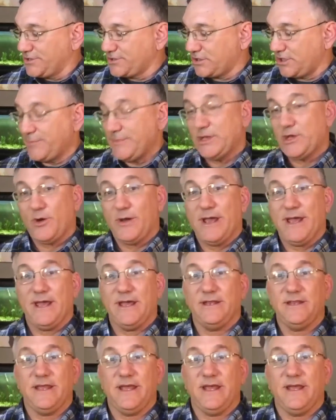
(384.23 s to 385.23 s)
So let me go
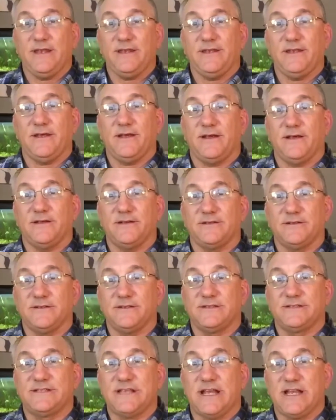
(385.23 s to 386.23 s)
ahead and uh,
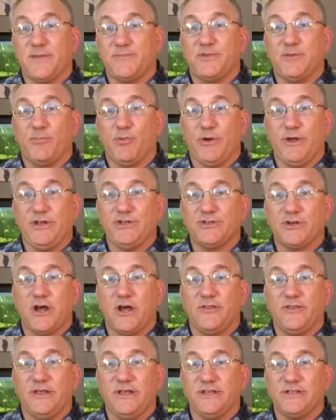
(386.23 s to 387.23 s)
set up the bridge
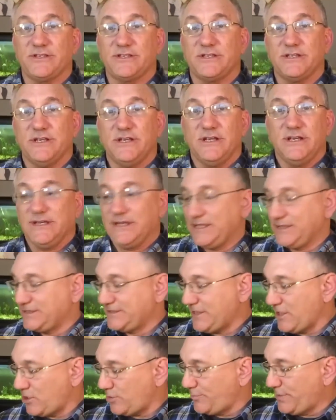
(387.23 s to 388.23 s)
on this, get the
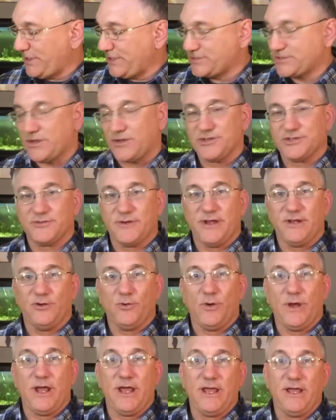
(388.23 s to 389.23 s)
tailpiece all straightened
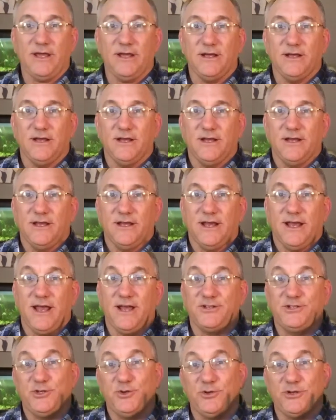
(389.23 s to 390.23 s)
away,
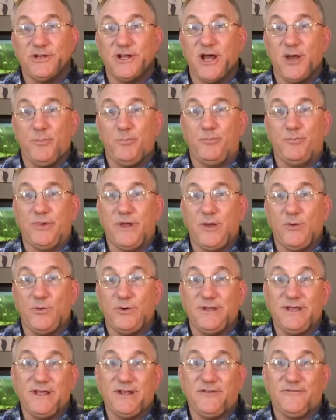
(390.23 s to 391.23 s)
uh, tune it up, and
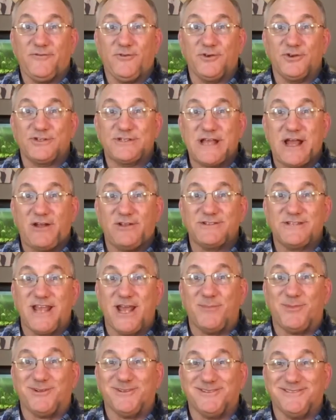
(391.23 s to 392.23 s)
we'll get a first sound
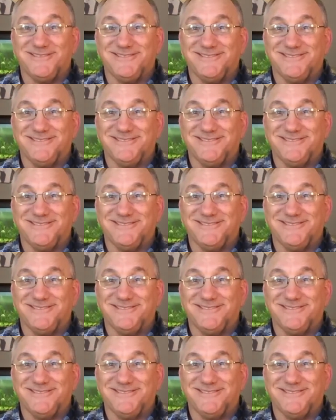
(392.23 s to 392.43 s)
sample.